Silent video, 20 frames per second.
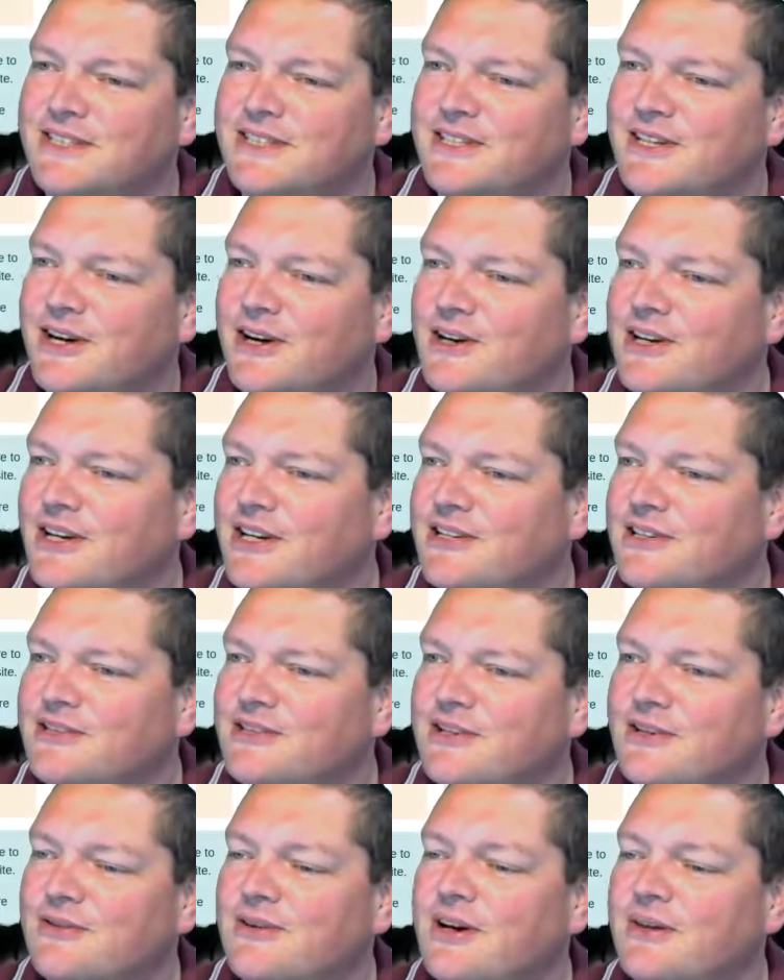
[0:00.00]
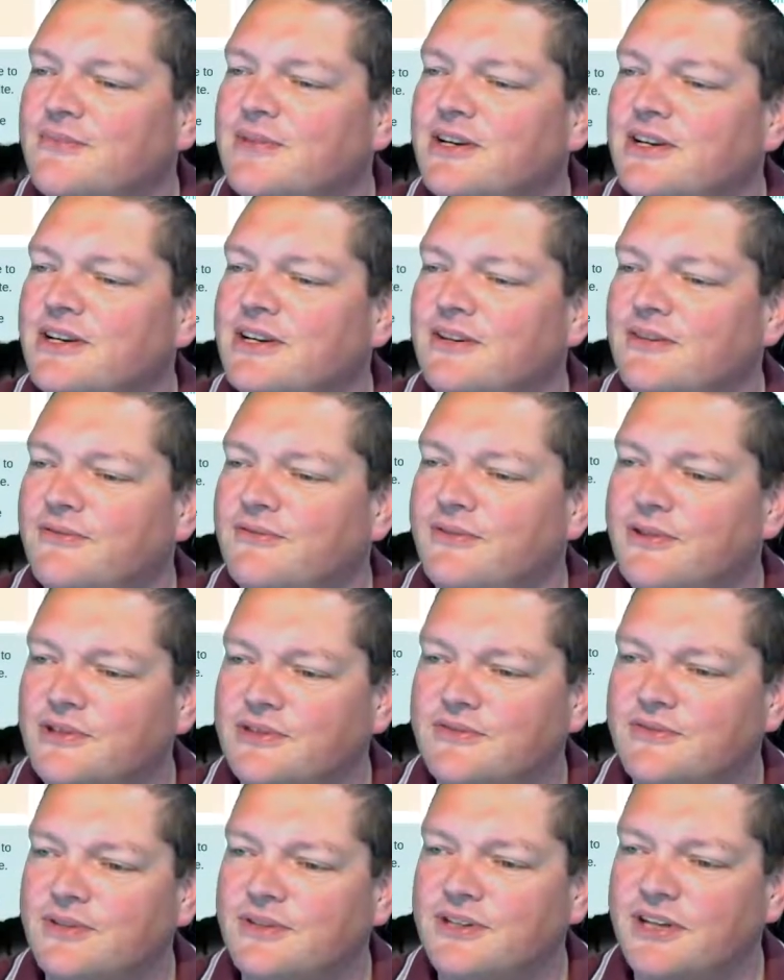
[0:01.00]
Okay, so I'm going to,
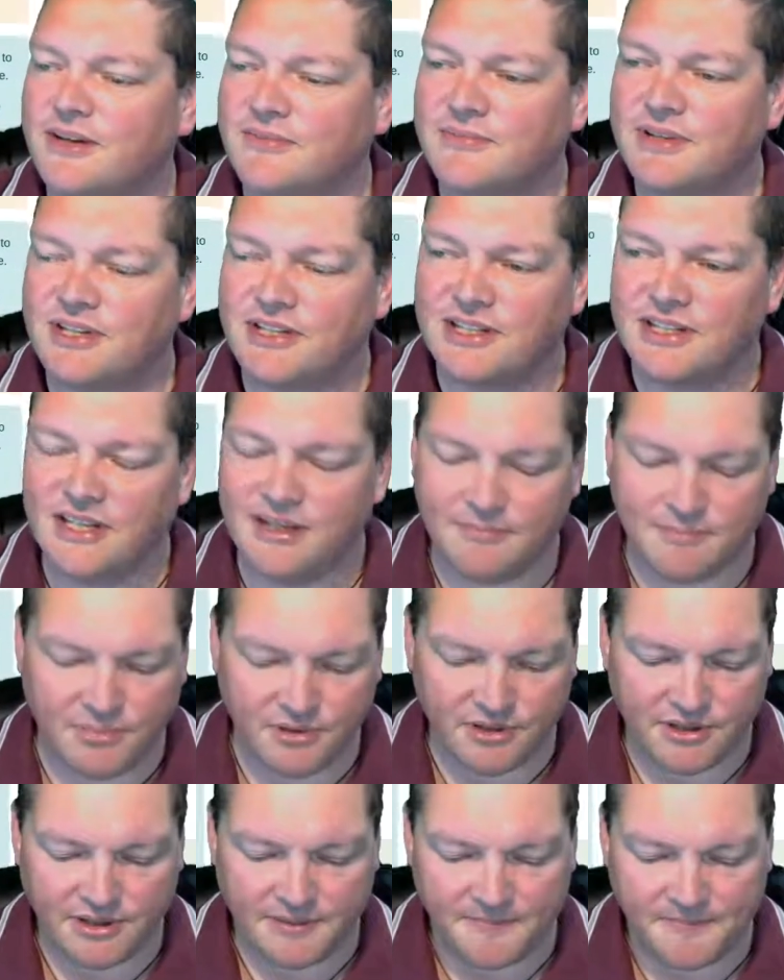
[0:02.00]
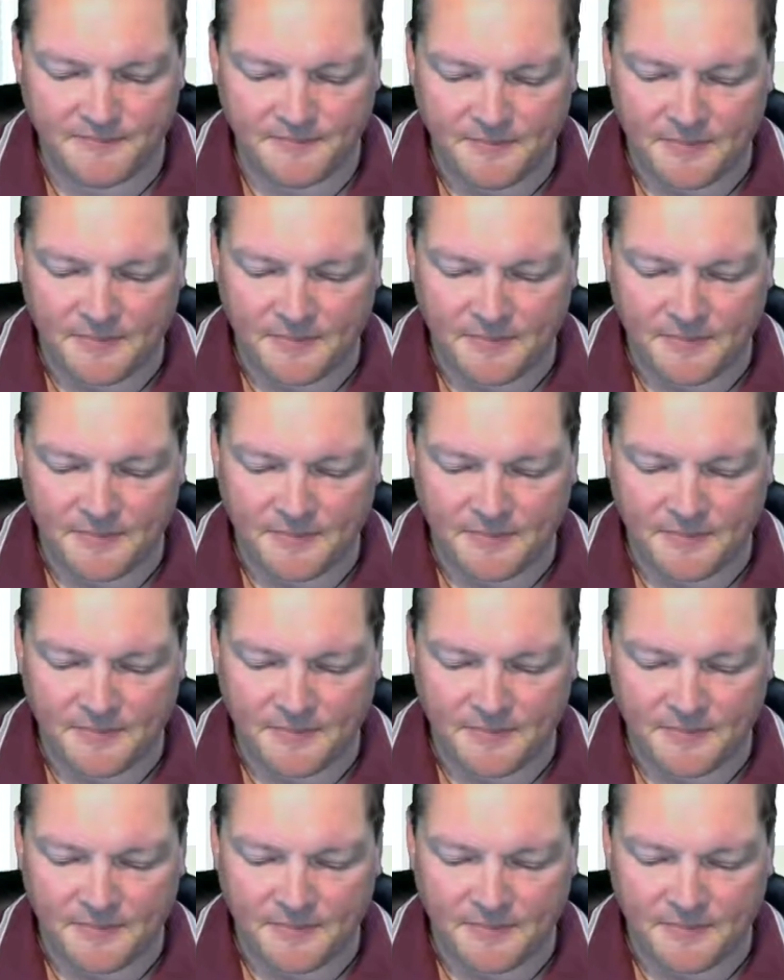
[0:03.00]
first of all, I'm going to git pull it.